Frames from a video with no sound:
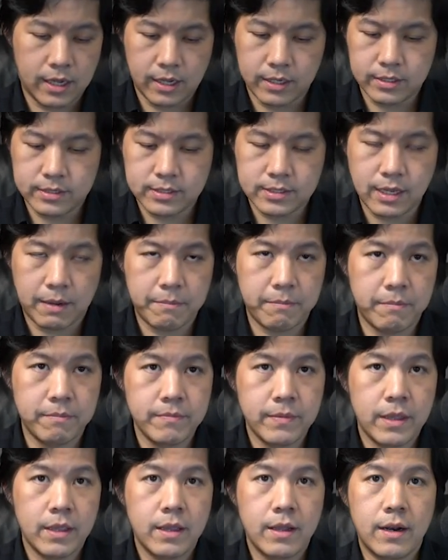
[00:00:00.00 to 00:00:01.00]
some
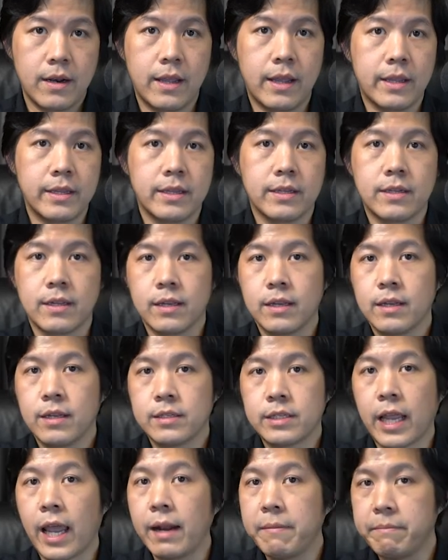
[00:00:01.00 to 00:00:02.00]
like
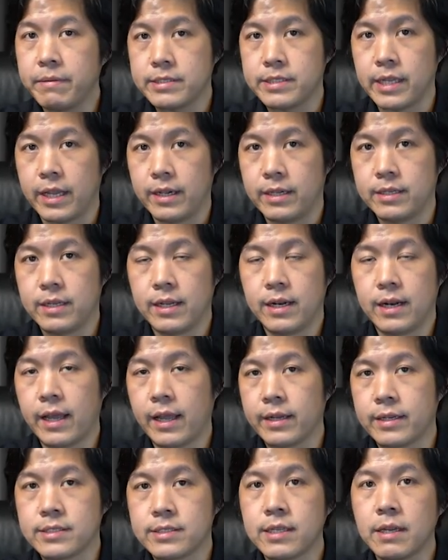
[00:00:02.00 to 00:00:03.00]
10%, that
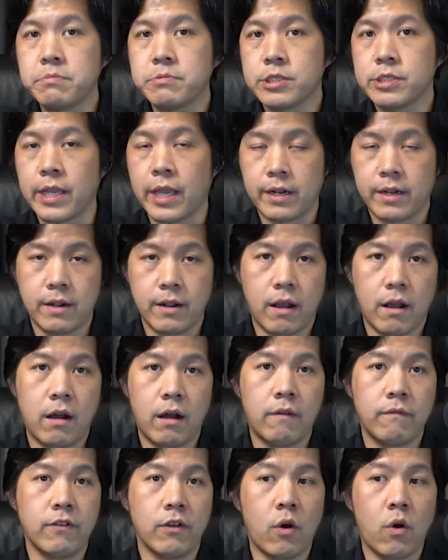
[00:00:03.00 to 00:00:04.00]
like subset
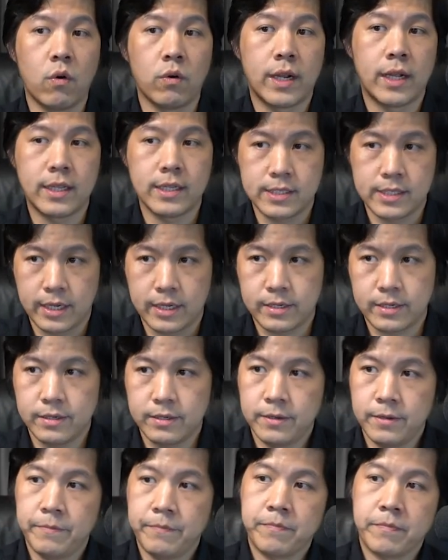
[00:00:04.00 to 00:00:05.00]
of the whole dataset.
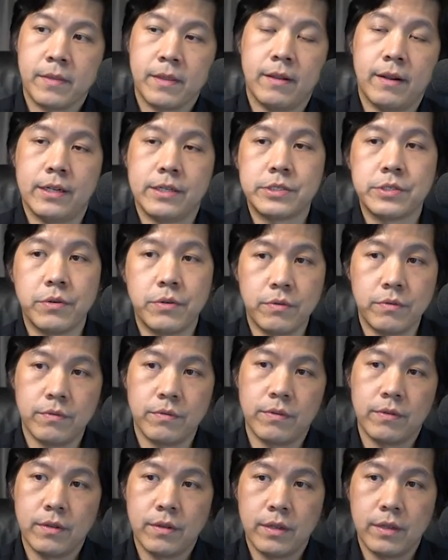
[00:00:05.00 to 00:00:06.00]
Right, so
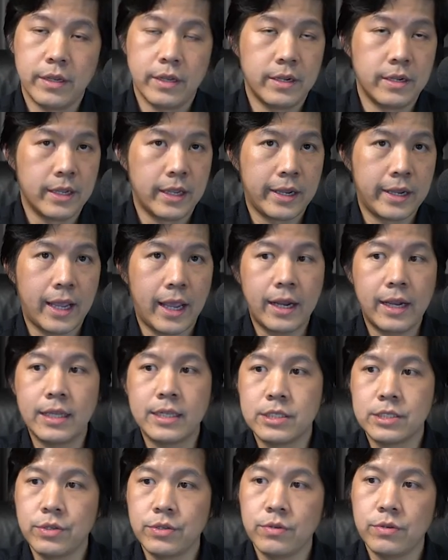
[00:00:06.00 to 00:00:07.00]
the idea is
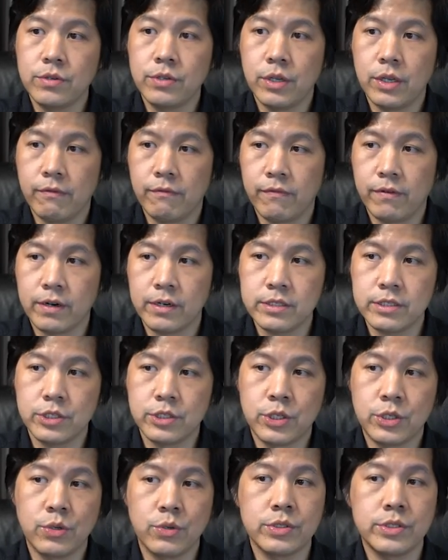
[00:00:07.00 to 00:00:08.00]
to first
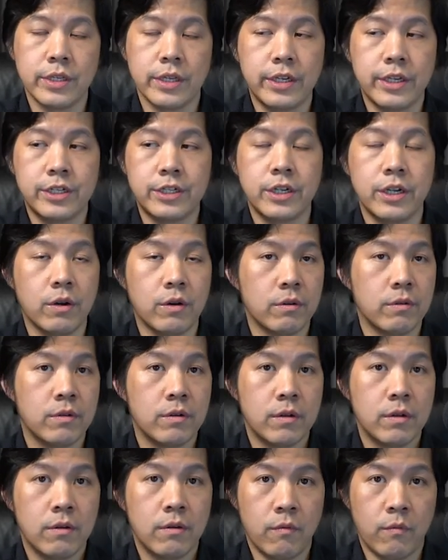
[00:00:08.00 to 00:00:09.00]
choose initial
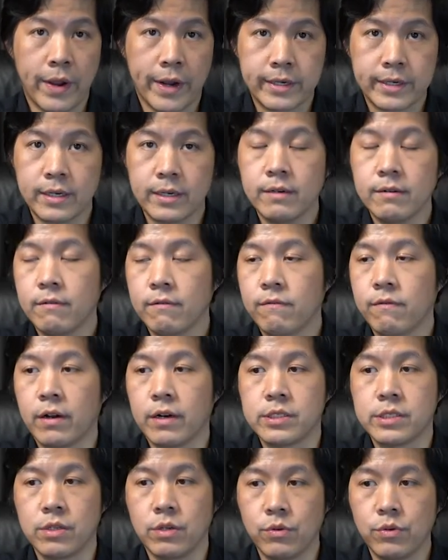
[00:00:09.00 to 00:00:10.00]
vector for the
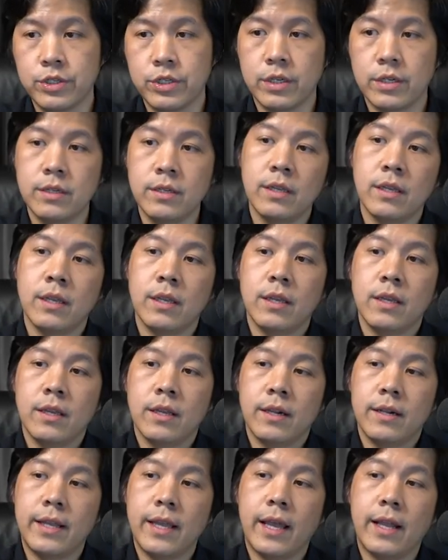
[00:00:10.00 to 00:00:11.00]
solution,
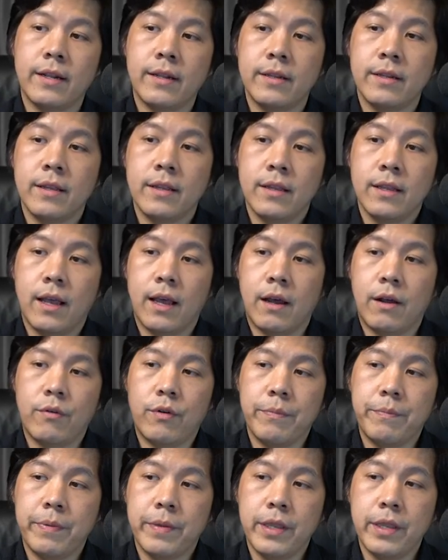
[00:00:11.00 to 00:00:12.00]
then
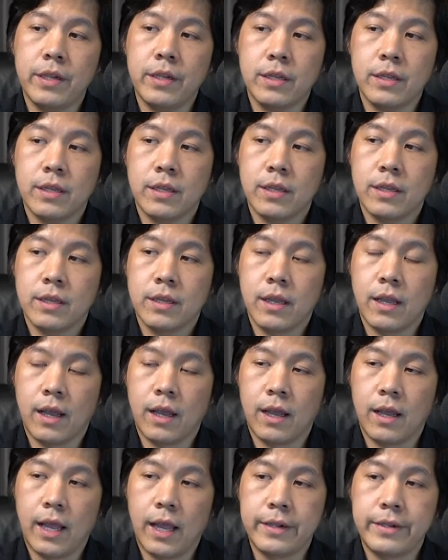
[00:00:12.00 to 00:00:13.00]
repeat
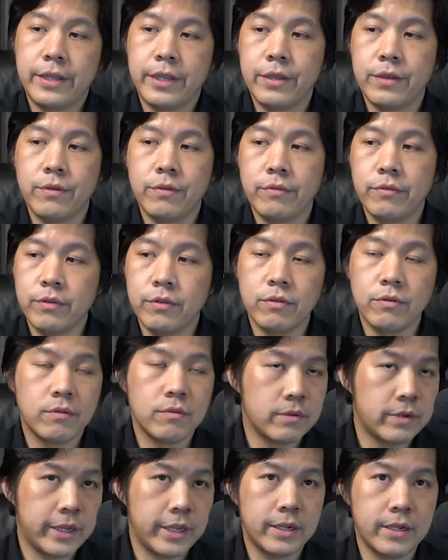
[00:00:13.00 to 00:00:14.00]
until you
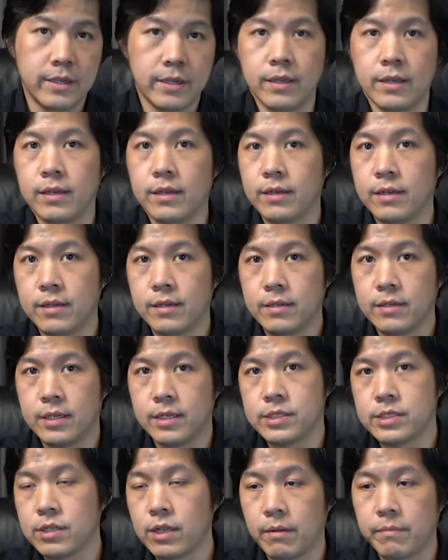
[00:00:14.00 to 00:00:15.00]
hit the
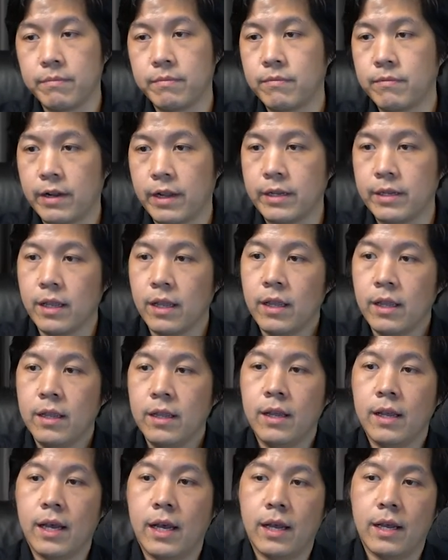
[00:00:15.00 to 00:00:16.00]
stop, right?
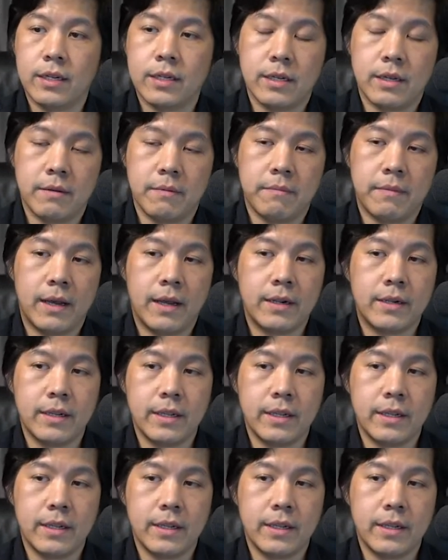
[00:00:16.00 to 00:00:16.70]
But